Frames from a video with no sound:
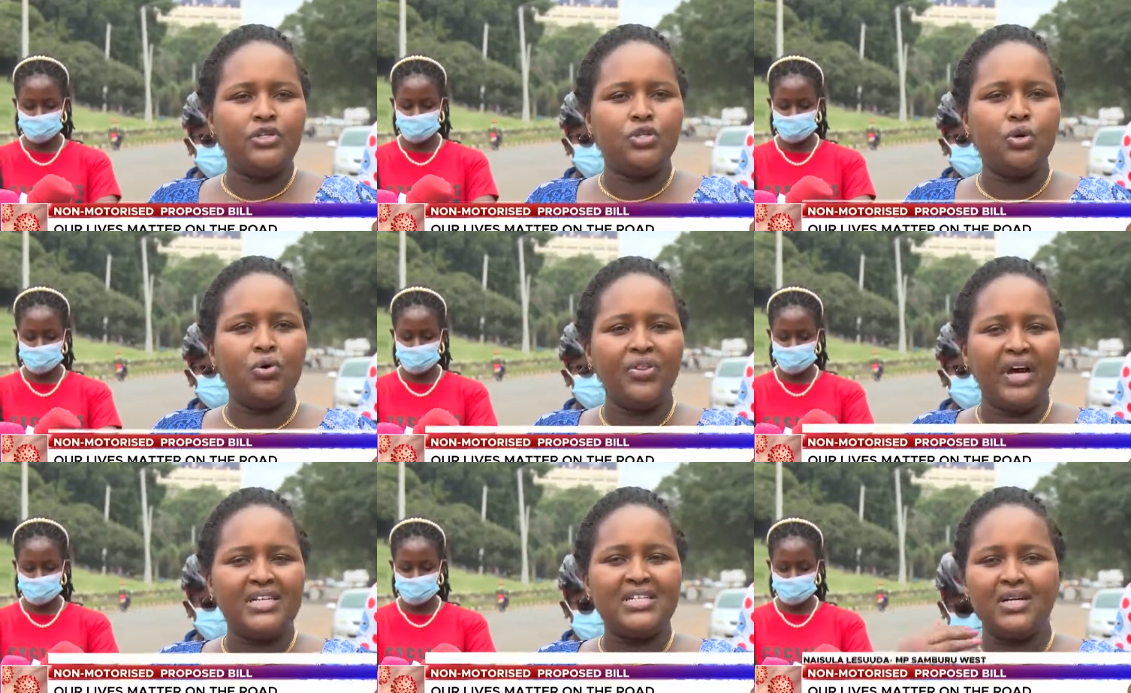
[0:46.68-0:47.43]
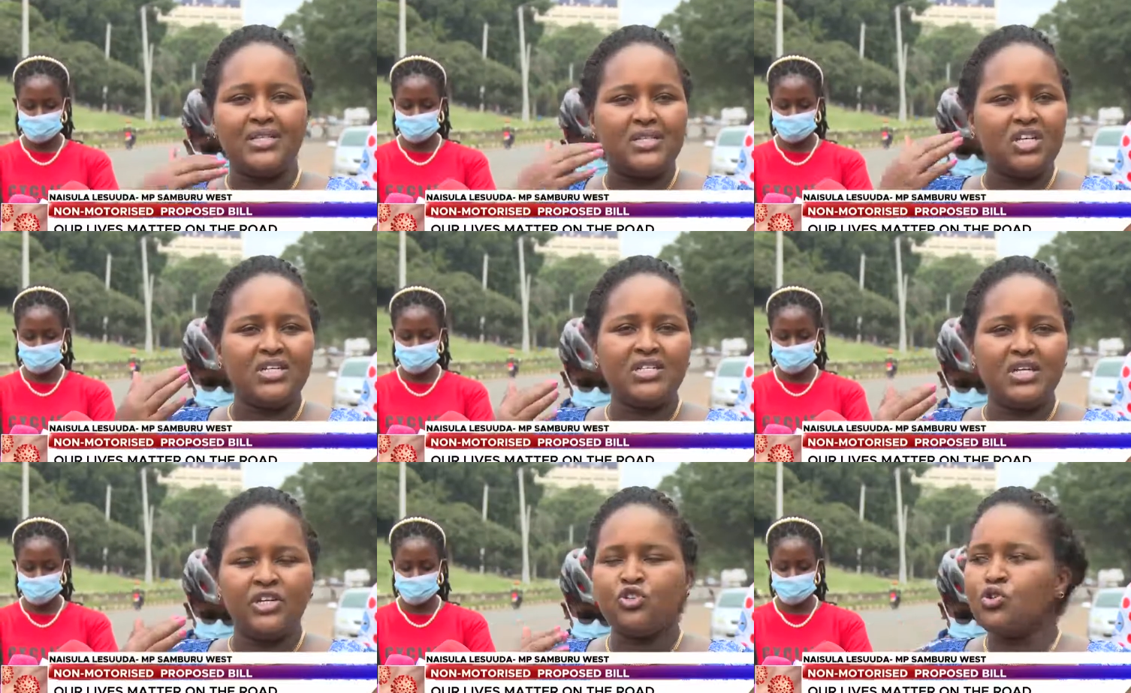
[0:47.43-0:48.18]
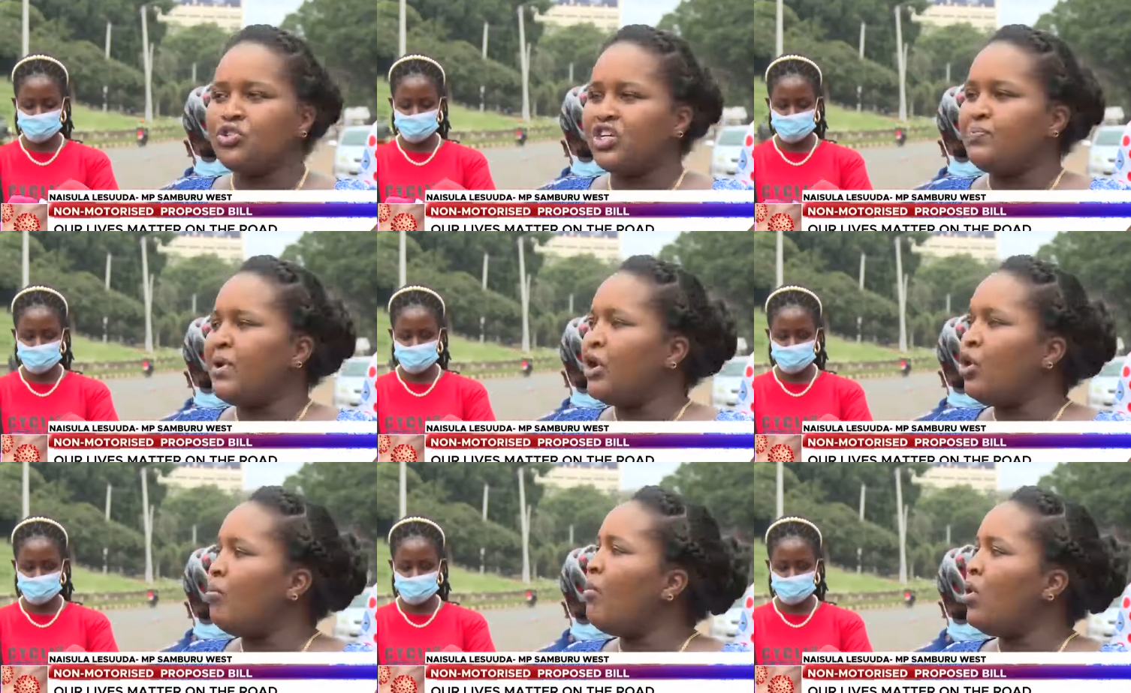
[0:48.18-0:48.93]
Speaker 1: so that it's just, it should just be
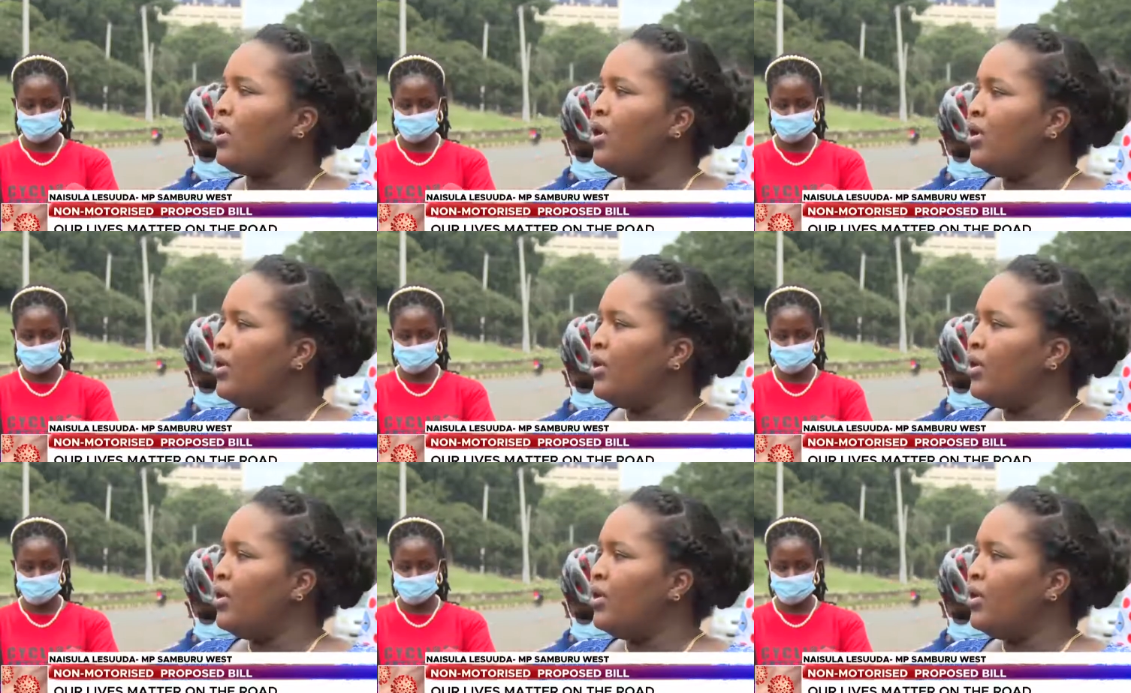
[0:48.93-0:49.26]
normal.